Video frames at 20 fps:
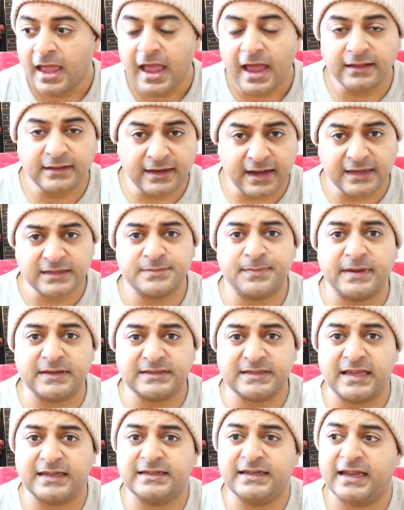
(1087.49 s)
And then I spent
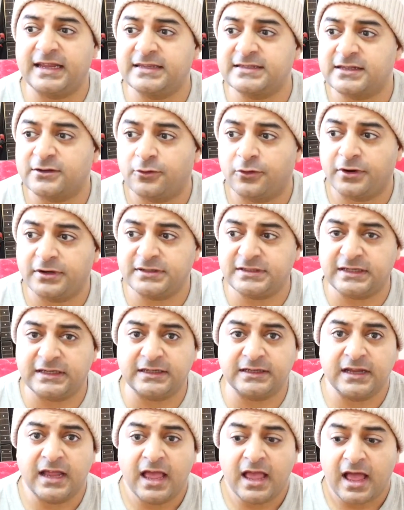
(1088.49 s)
10 days in
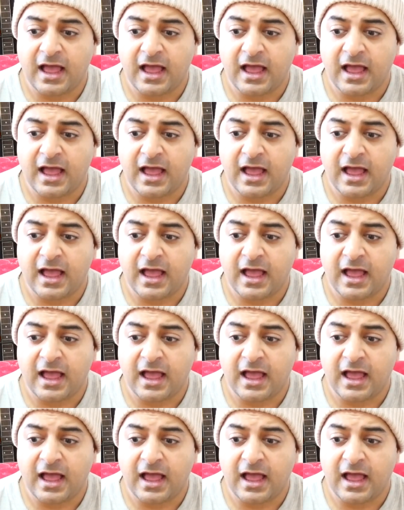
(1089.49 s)
quarantine.